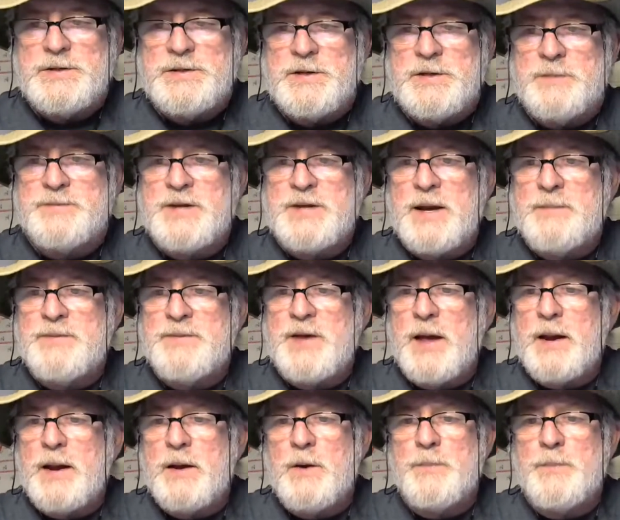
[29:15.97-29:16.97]
Sometimes
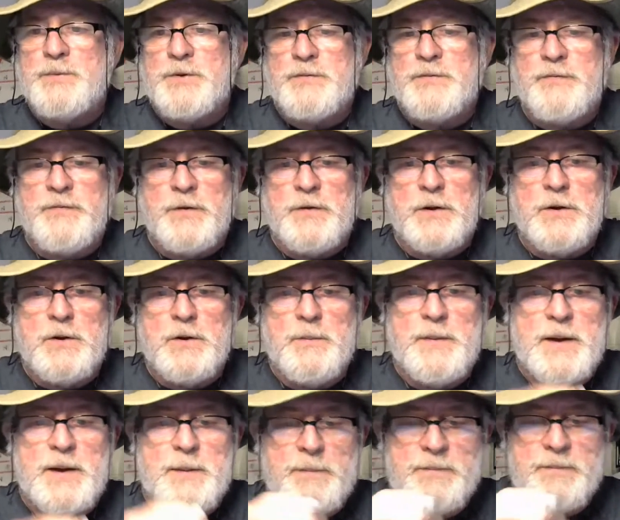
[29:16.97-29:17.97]
that helps for a
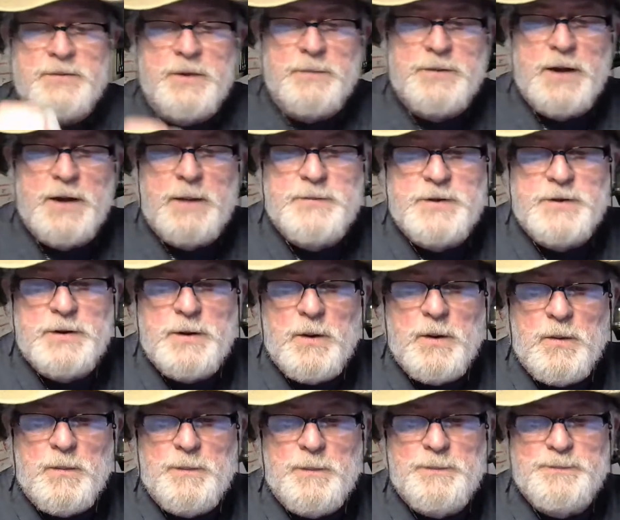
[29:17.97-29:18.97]
little bit. Sometimes it
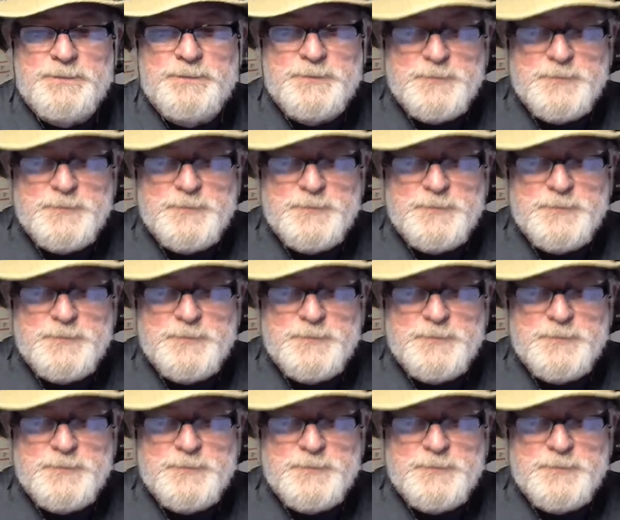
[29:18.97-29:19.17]
don't.